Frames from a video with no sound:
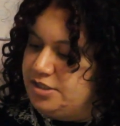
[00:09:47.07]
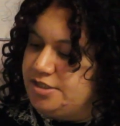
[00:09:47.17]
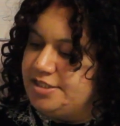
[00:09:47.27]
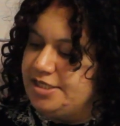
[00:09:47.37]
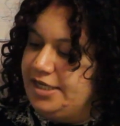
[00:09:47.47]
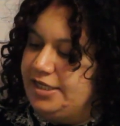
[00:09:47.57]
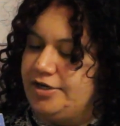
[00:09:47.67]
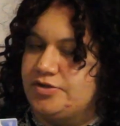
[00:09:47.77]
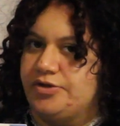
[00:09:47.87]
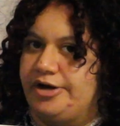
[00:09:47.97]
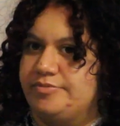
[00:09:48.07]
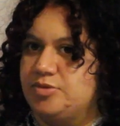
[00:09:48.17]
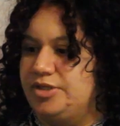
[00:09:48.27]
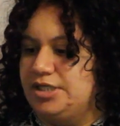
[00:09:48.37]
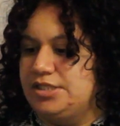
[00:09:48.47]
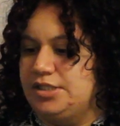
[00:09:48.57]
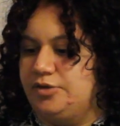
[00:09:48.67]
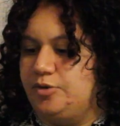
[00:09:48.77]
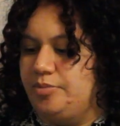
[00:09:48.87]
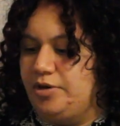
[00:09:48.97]
set that also comes with its
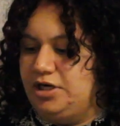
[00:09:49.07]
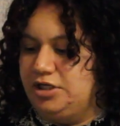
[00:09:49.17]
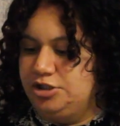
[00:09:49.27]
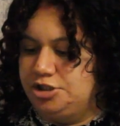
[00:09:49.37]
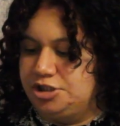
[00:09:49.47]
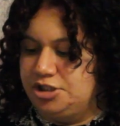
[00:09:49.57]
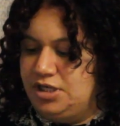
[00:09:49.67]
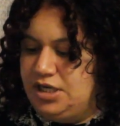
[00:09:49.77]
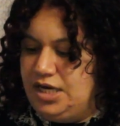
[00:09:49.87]
little brush,